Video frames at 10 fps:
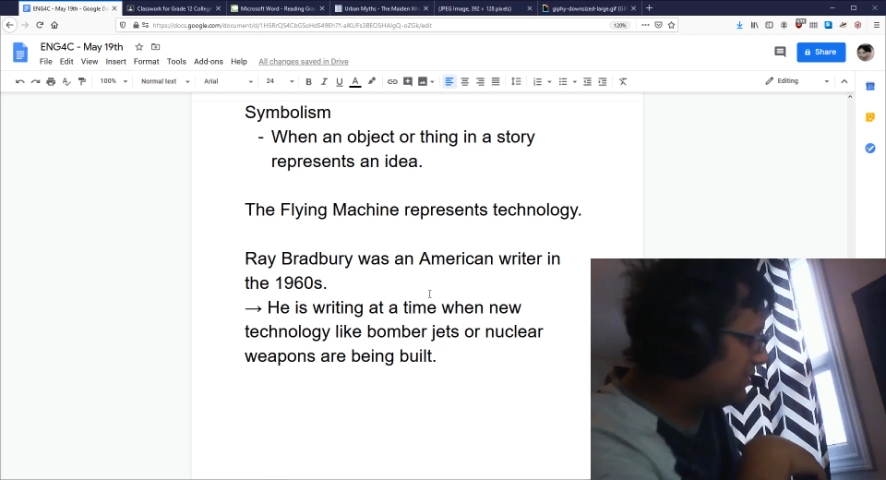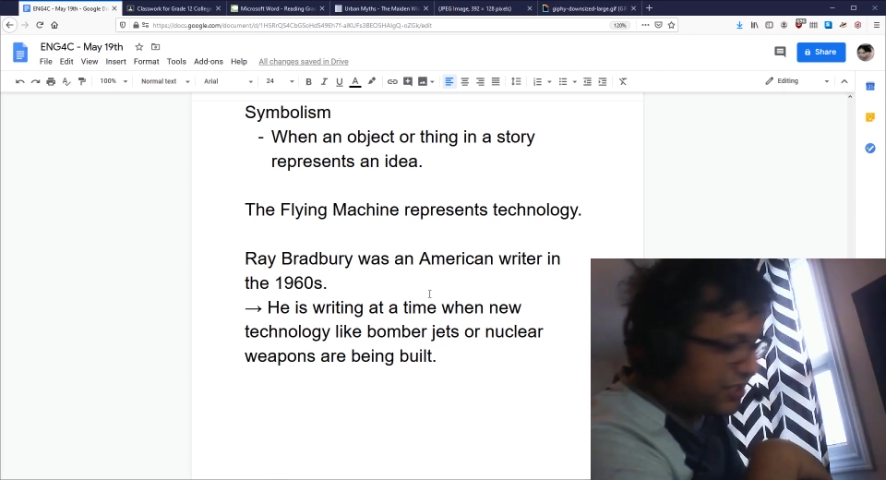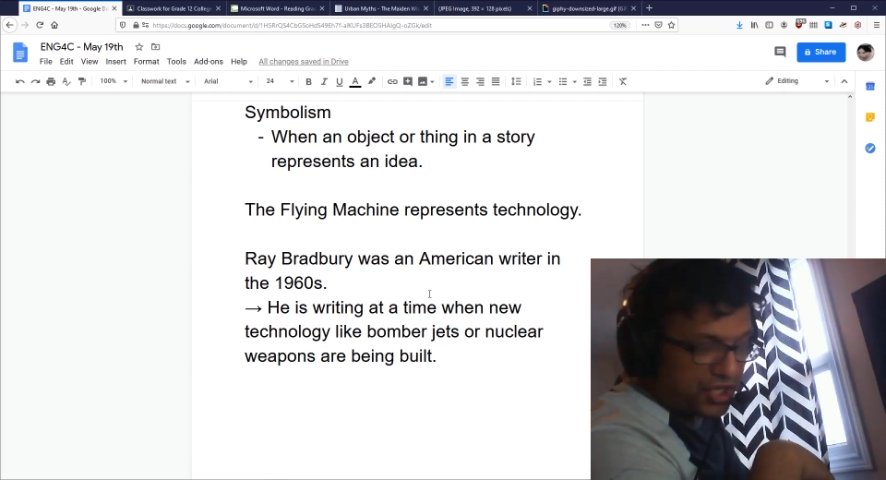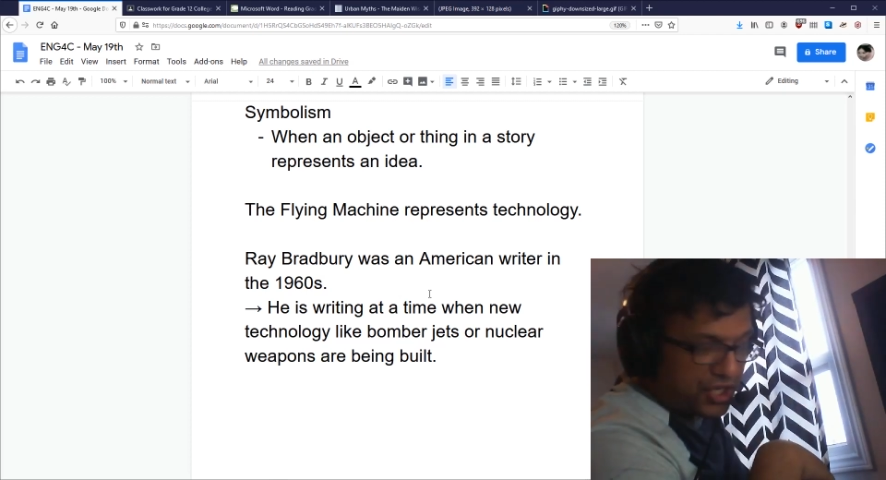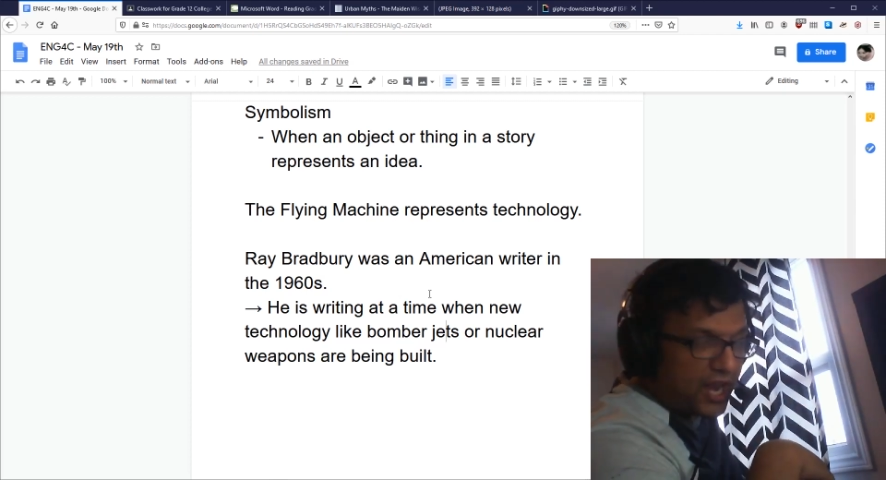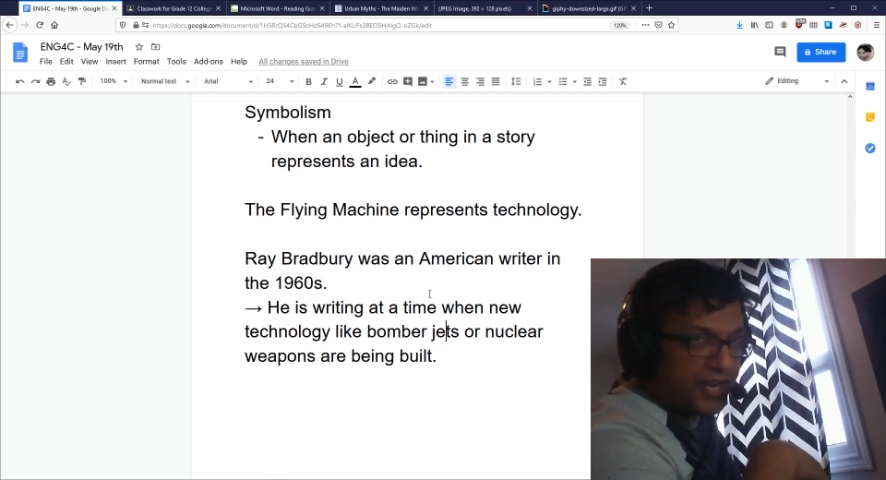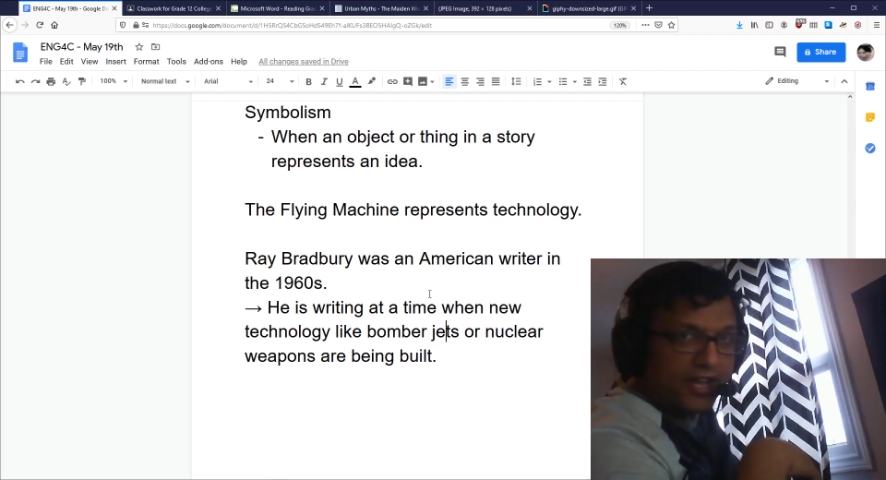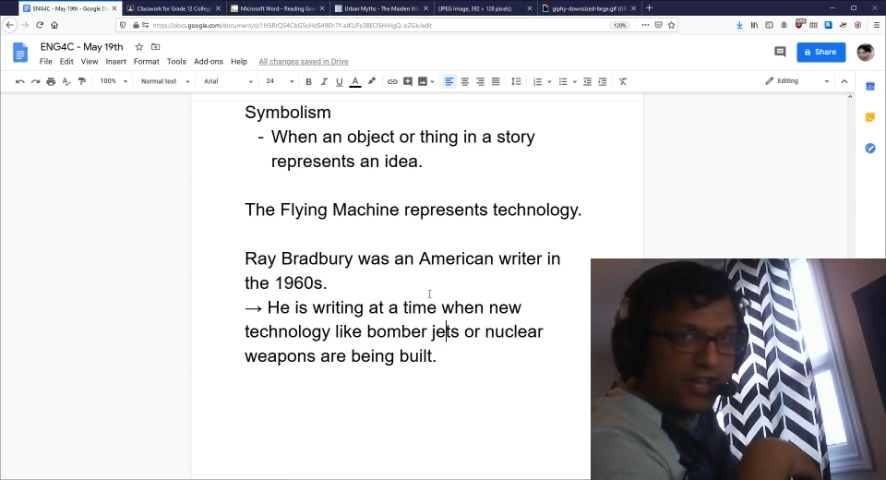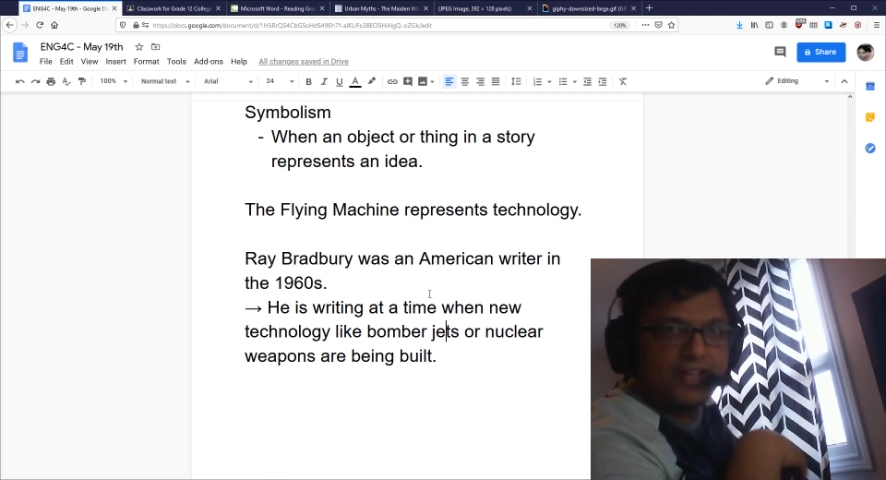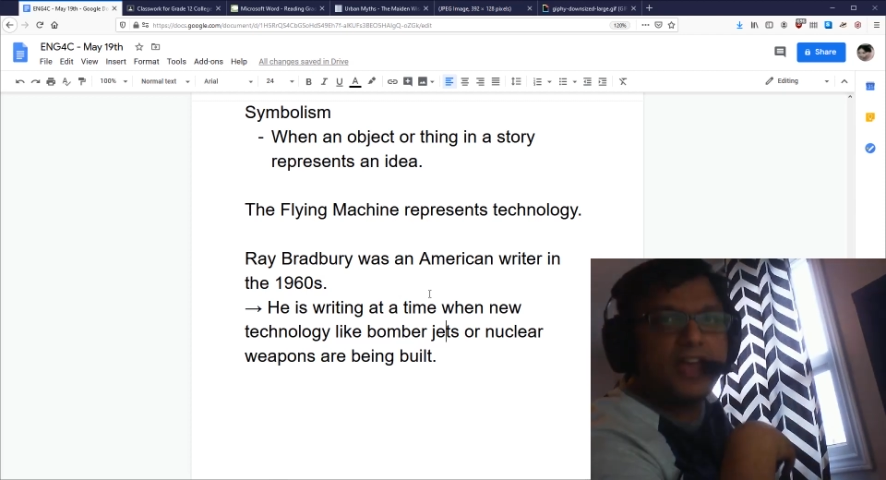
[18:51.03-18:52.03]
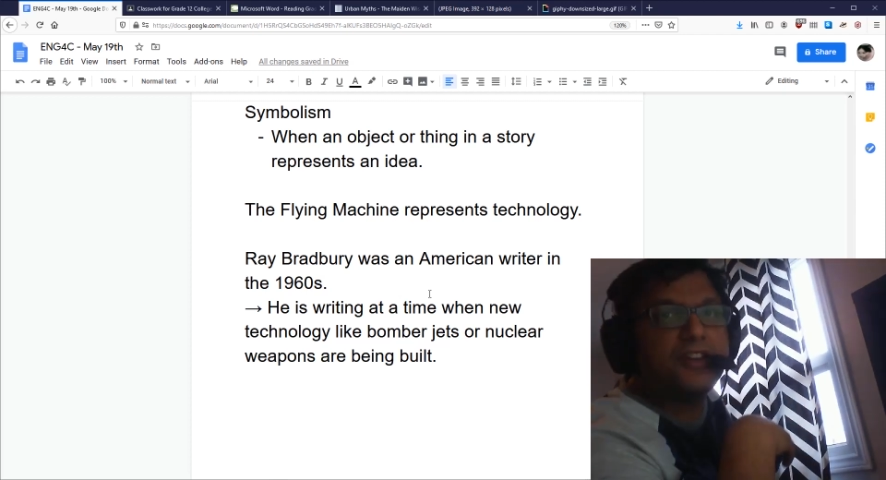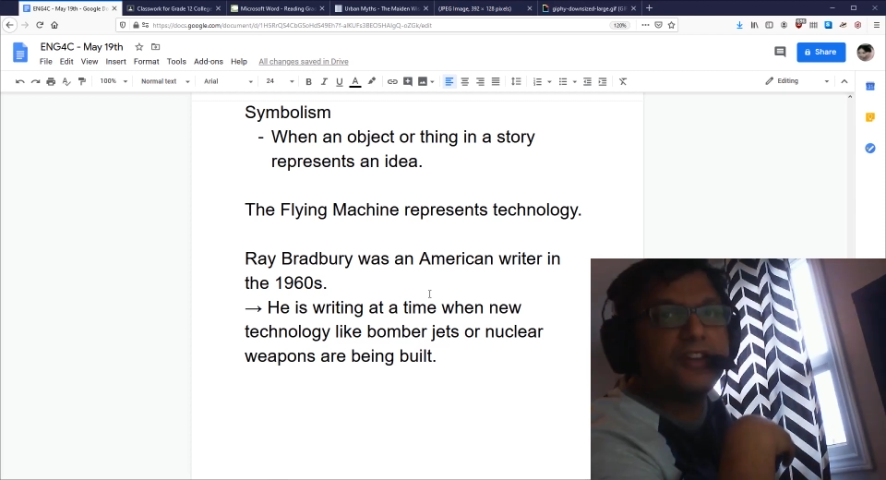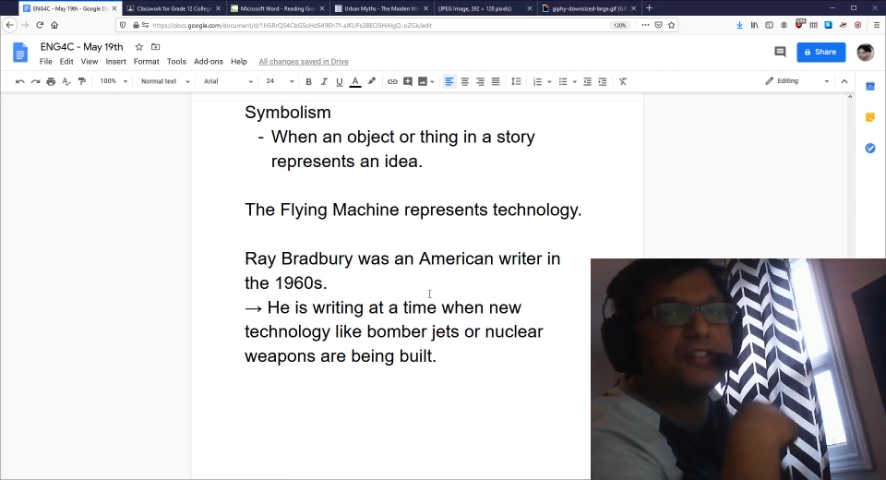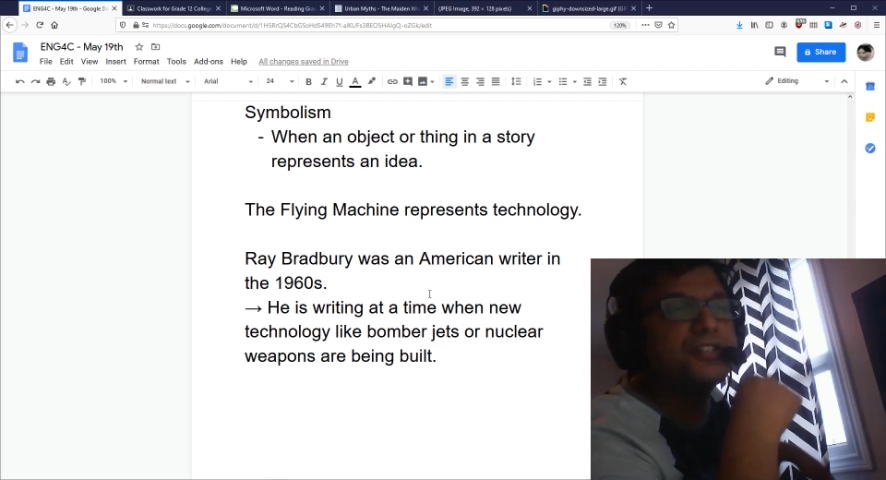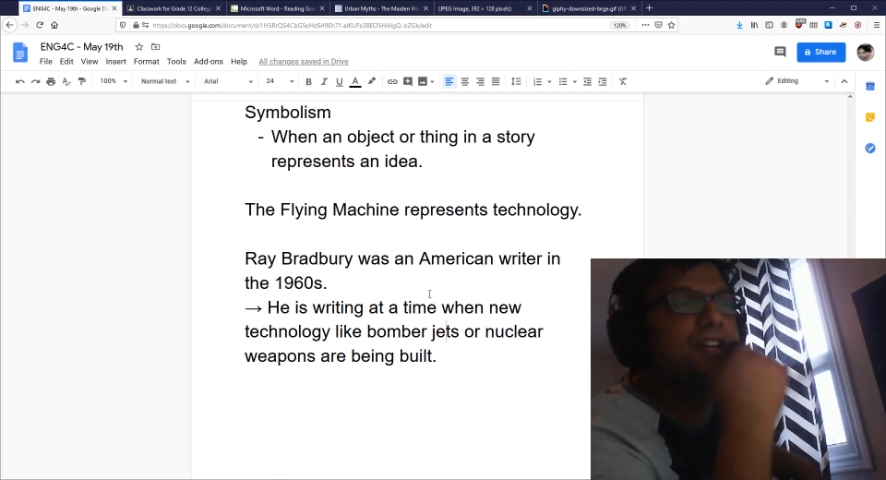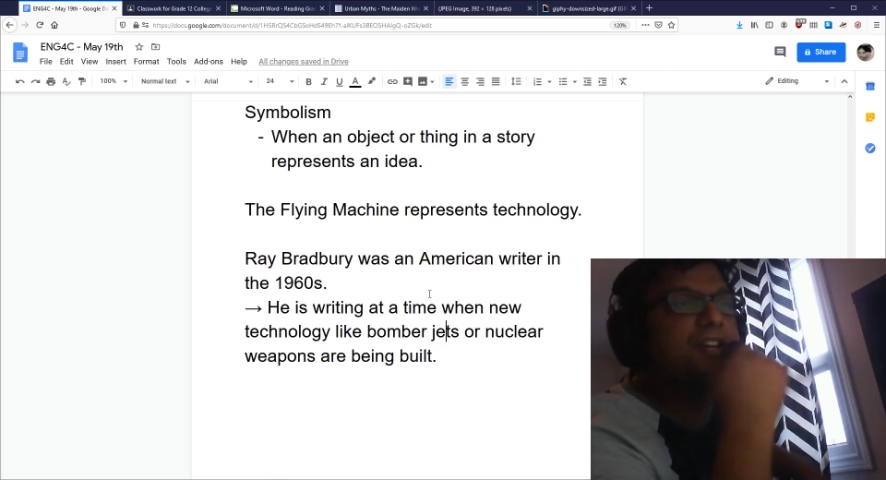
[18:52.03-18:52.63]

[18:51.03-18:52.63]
China and,